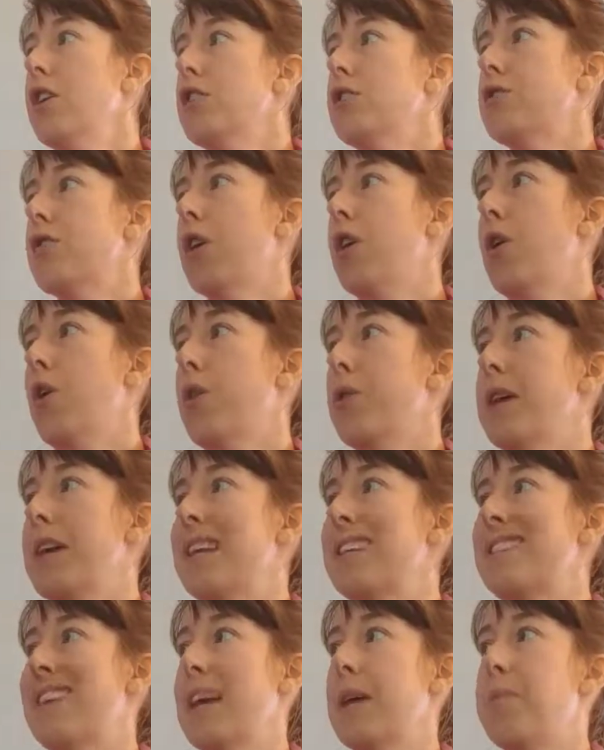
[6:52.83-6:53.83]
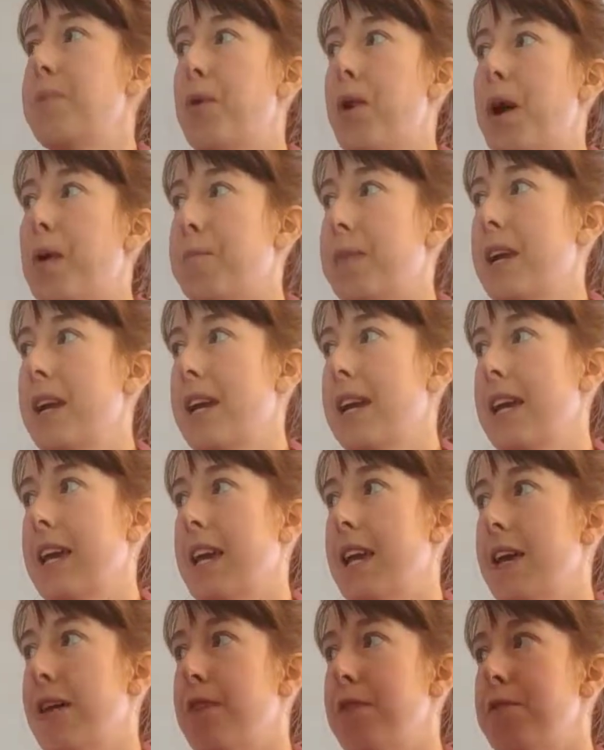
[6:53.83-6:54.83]
So the example I'm going to
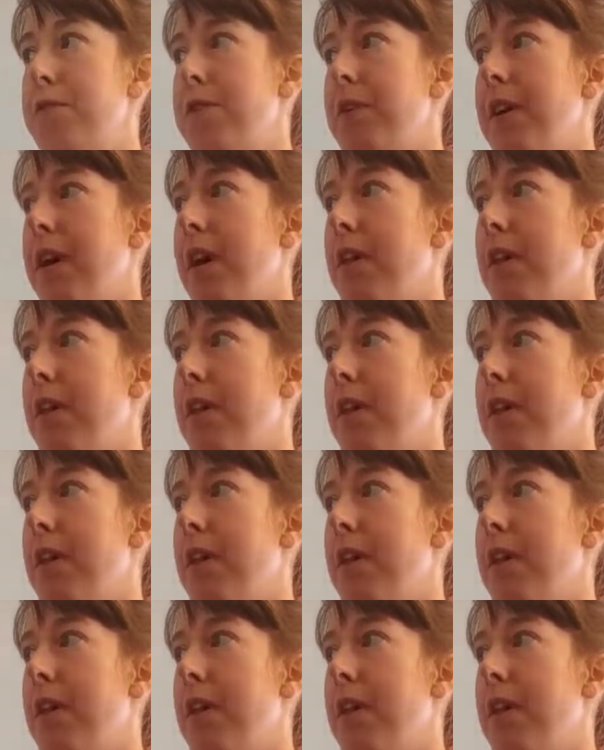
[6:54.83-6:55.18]
give